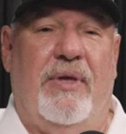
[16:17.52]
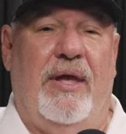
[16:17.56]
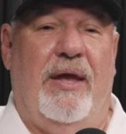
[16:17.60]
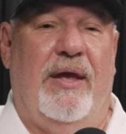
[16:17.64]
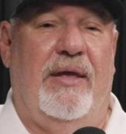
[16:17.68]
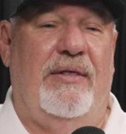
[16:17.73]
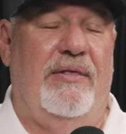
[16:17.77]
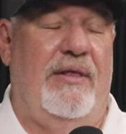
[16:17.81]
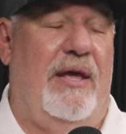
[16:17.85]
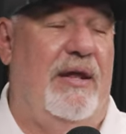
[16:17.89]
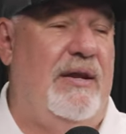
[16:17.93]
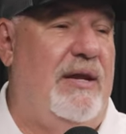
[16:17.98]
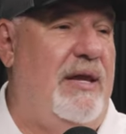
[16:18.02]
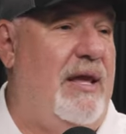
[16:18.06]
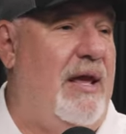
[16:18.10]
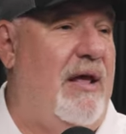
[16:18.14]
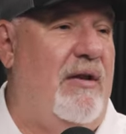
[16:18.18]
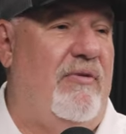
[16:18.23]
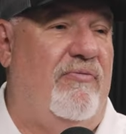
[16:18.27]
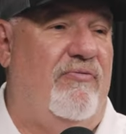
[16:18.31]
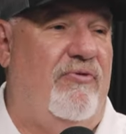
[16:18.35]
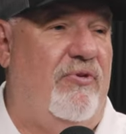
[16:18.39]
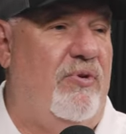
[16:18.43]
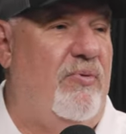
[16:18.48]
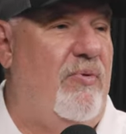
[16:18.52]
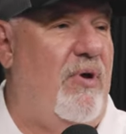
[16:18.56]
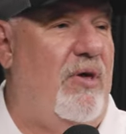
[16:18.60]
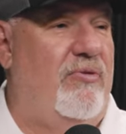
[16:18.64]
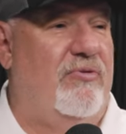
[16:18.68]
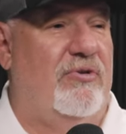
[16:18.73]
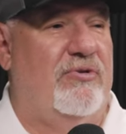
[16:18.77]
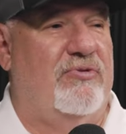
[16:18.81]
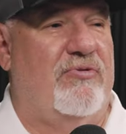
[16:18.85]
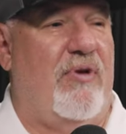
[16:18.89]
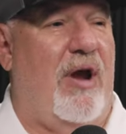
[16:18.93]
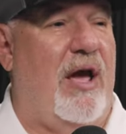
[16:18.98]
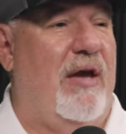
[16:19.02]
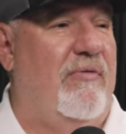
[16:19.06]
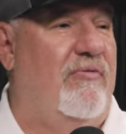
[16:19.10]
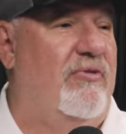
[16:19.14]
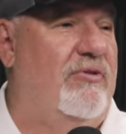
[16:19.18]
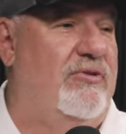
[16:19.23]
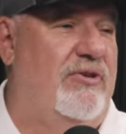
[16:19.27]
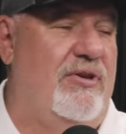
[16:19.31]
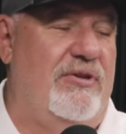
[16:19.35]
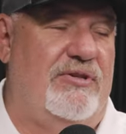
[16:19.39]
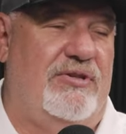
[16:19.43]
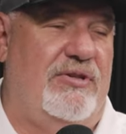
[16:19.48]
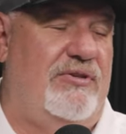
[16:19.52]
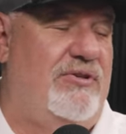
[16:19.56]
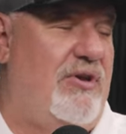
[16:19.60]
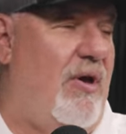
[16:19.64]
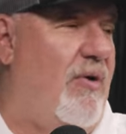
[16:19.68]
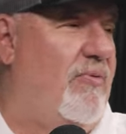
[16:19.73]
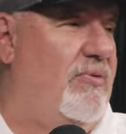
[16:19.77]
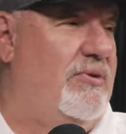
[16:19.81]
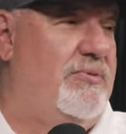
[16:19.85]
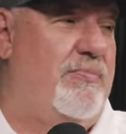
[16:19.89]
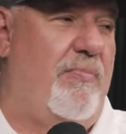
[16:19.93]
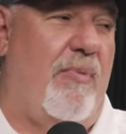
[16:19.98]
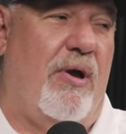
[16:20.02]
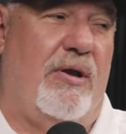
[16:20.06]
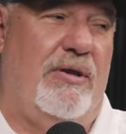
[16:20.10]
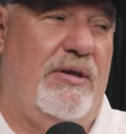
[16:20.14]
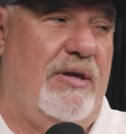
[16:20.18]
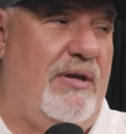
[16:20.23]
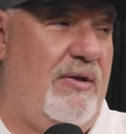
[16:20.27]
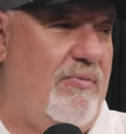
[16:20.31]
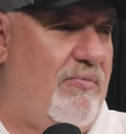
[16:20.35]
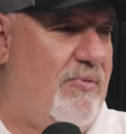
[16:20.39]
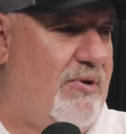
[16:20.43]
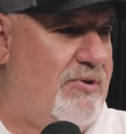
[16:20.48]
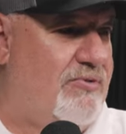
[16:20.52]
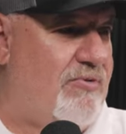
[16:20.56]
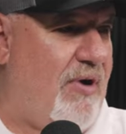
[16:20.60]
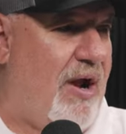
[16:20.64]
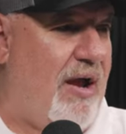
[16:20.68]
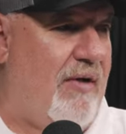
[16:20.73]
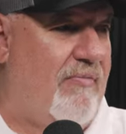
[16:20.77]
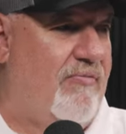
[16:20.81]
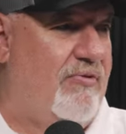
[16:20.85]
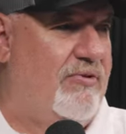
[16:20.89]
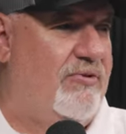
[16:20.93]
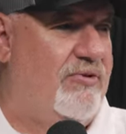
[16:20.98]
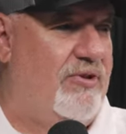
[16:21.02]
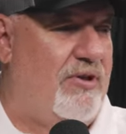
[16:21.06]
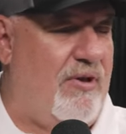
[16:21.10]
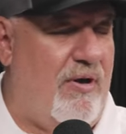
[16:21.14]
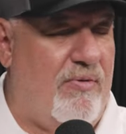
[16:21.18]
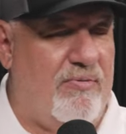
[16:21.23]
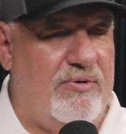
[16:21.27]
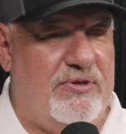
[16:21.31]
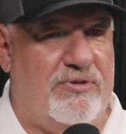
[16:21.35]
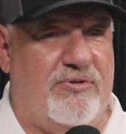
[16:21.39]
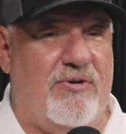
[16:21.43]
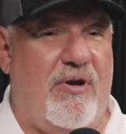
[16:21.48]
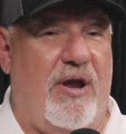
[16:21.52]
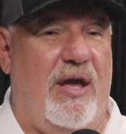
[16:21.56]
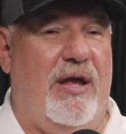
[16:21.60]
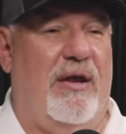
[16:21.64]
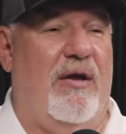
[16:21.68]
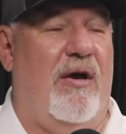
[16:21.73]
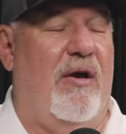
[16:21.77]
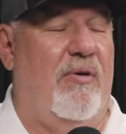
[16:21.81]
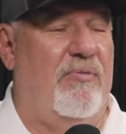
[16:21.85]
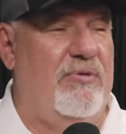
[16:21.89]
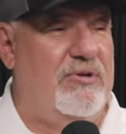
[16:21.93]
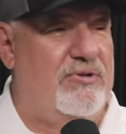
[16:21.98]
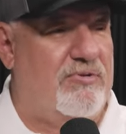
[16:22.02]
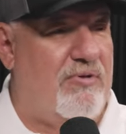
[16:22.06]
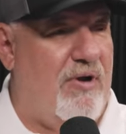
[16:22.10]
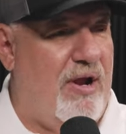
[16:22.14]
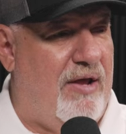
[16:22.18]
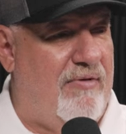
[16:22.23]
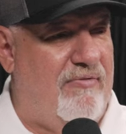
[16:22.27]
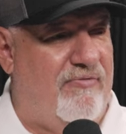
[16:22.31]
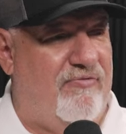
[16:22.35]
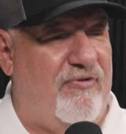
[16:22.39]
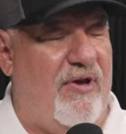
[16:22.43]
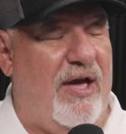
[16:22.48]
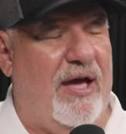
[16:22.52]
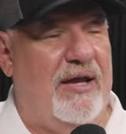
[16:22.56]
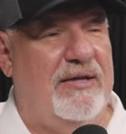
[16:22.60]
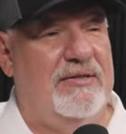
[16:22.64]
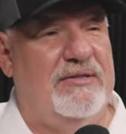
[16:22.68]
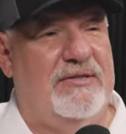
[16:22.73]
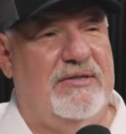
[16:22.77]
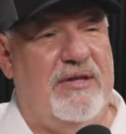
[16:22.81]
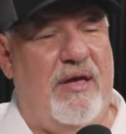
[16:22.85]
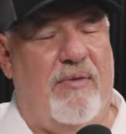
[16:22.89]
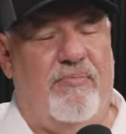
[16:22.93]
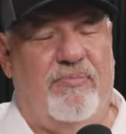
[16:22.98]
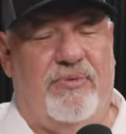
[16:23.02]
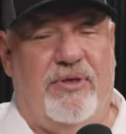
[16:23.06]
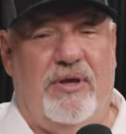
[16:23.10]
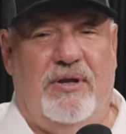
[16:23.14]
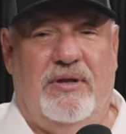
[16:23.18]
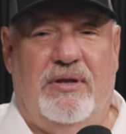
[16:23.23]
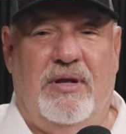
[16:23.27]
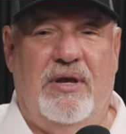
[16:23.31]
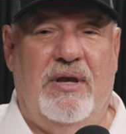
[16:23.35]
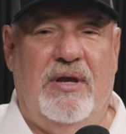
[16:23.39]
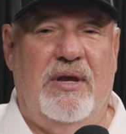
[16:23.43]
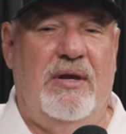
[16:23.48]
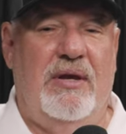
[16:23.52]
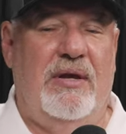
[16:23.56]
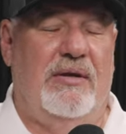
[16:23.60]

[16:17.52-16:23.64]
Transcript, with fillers: and then he had a few other drivers because he's always monkeying with drivers. He's yes. always trying, always trying to find something.